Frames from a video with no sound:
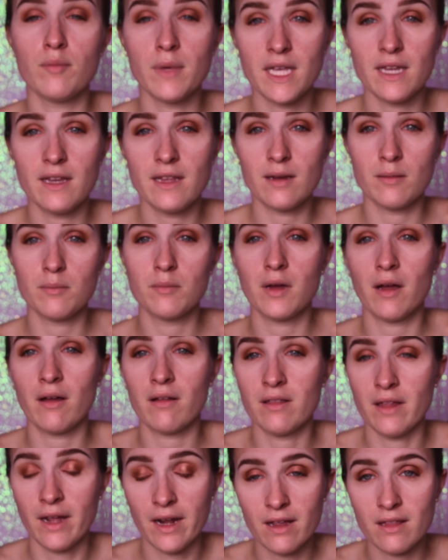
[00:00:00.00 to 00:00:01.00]
medium
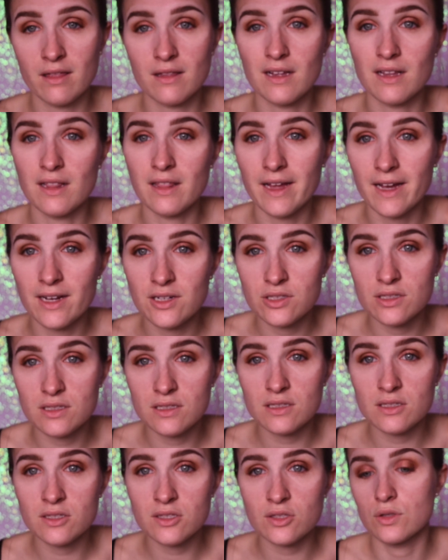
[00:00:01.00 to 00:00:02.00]
length
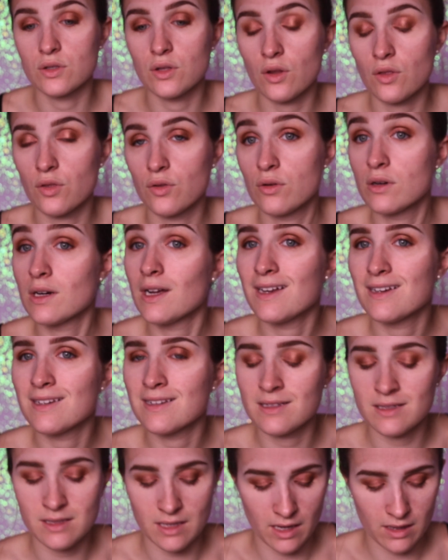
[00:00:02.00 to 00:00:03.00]
lashes. Thought
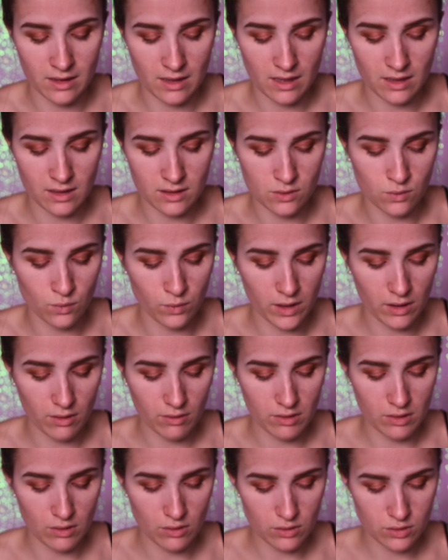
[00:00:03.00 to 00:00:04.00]
I'd say that as
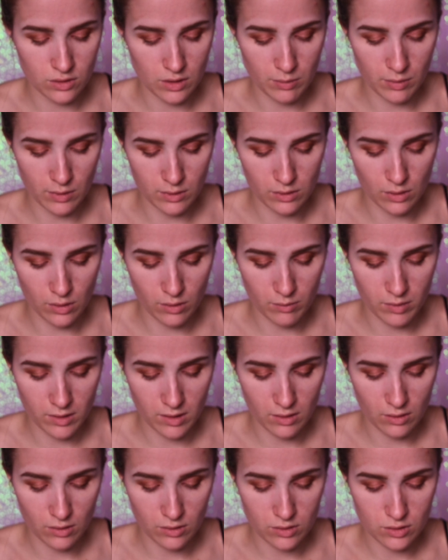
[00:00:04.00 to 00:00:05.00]
well. They're not super long, but
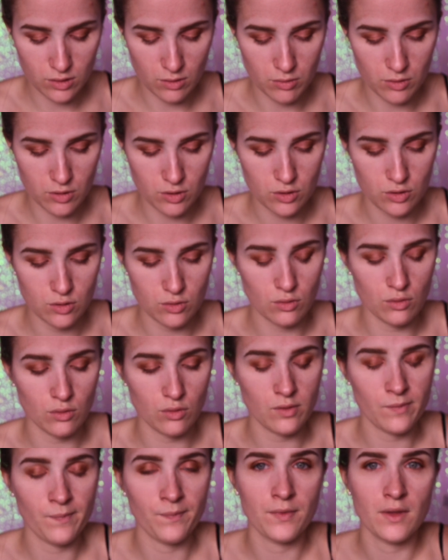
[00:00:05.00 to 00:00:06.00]
they're not super
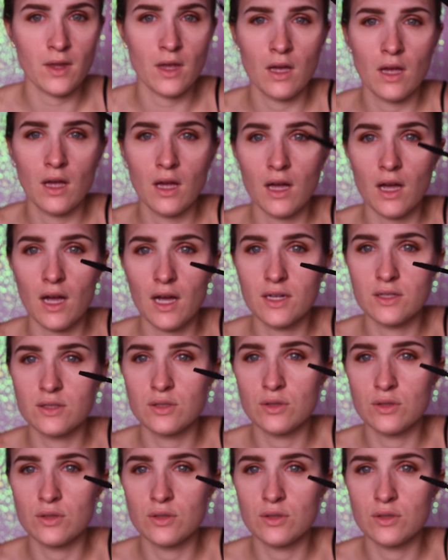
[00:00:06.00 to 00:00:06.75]
short. I